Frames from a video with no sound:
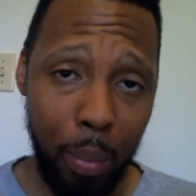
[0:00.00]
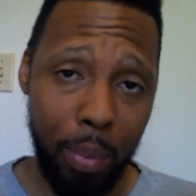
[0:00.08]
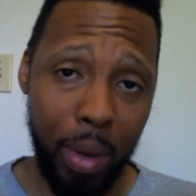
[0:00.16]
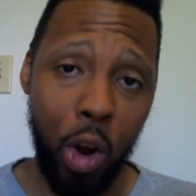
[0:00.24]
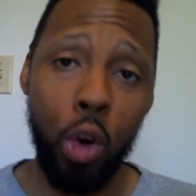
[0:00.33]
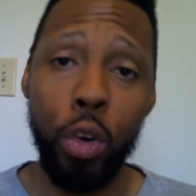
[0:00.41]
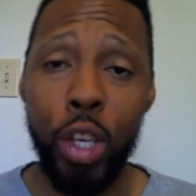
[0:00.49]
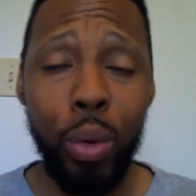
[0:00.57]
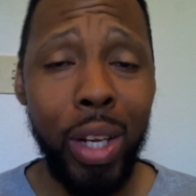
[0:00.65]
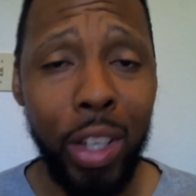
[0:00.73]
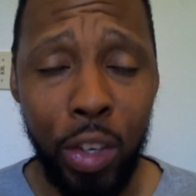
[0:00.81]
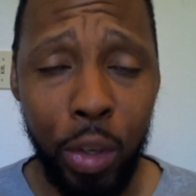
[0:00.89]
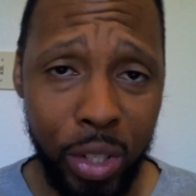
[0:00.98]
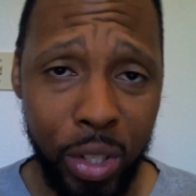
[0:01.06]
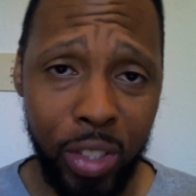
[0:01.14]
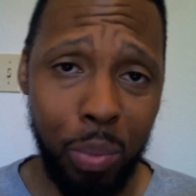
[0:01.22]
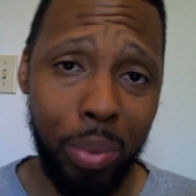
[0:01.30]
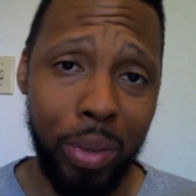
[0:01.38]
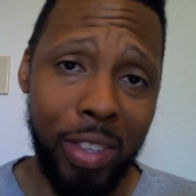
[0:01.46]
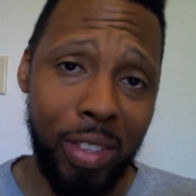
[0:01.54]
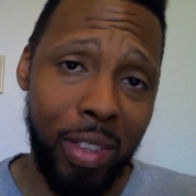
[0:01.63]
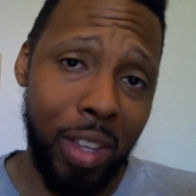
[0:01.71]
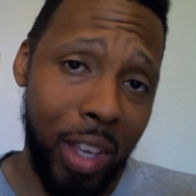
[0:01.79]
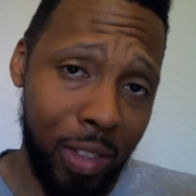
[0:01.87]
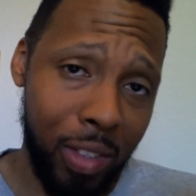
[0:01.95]
but all you need to do is just place
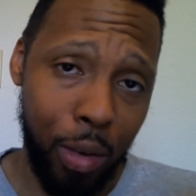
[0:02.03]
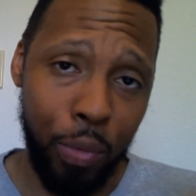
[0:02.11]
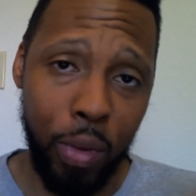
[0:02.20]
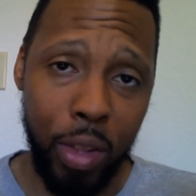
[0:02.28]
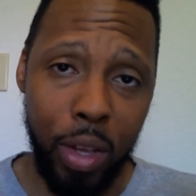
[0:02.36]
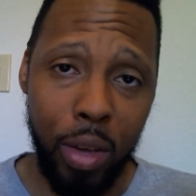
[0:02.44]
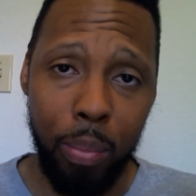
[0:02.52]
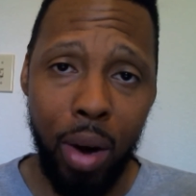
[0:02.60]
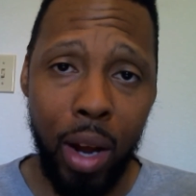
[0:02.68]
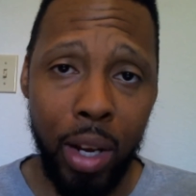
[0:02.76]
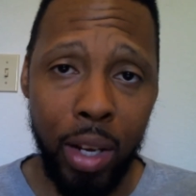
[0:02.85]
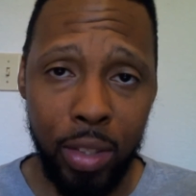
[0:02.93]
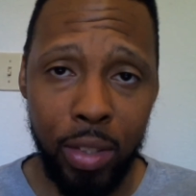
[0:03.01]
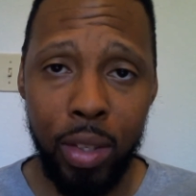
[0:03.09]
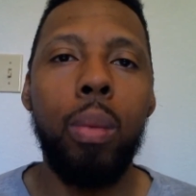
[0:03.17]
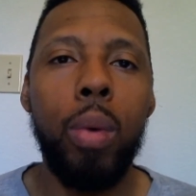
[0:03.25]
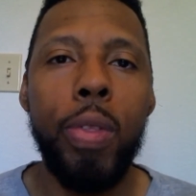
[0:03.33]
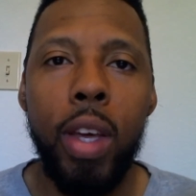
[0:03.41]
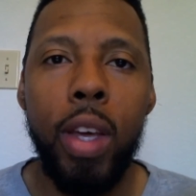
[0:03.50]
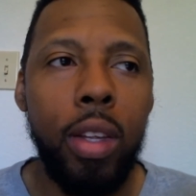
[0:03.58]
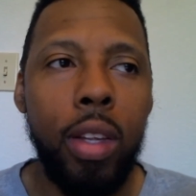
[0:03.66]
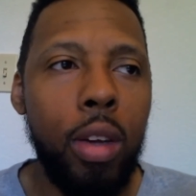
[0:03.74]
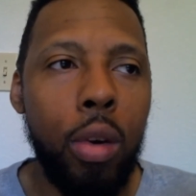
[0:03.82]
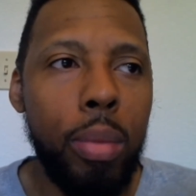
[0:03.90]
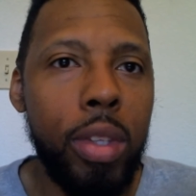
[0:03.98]
links, affiliate products
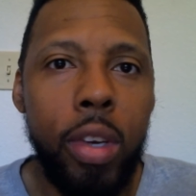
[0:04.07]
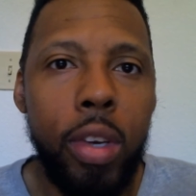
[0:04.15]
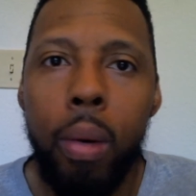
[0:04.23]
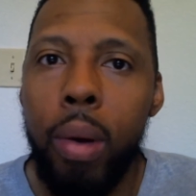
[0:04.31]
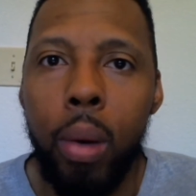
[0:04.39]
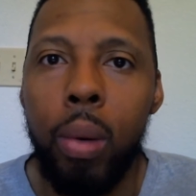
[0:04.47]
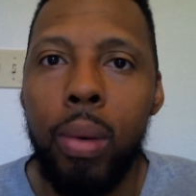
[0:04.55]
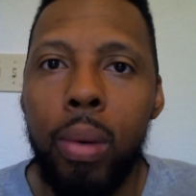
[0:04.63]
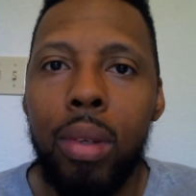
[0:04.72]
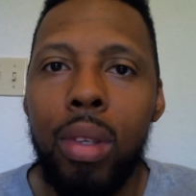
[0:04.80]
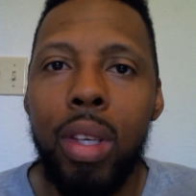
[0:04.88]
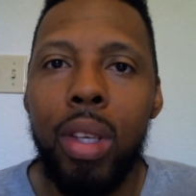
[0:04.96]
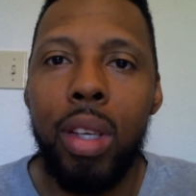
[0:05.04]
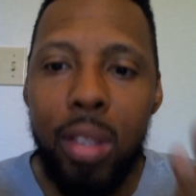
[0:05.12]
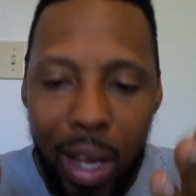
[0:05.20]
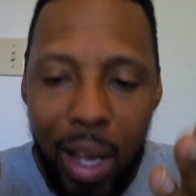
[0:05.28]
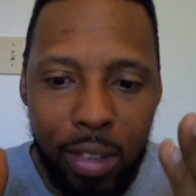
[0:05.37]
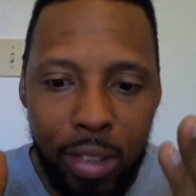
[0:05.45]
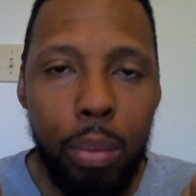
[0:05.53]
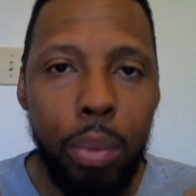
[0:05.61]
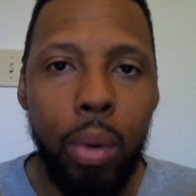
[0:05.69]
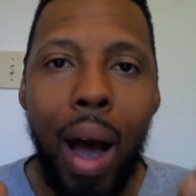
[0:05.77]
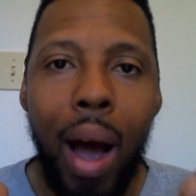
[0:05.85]
within your material. It's that simple.